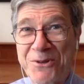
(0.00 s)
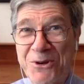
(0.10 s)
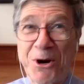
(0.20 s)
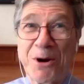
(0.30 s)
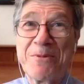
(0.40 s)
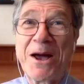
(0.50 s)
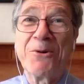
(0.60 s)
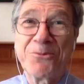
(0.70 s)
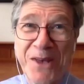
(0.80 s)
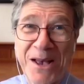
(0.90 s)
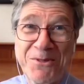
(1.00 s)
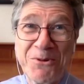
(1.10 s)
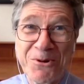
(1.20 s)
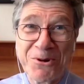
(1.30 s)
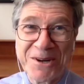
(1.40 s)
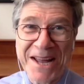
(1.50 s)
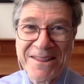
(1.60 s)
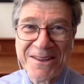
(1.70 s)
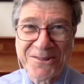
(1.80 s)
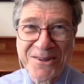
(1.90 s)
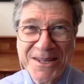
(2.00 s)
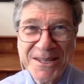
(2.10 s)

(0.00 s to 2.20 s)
Europe, help save the world on this.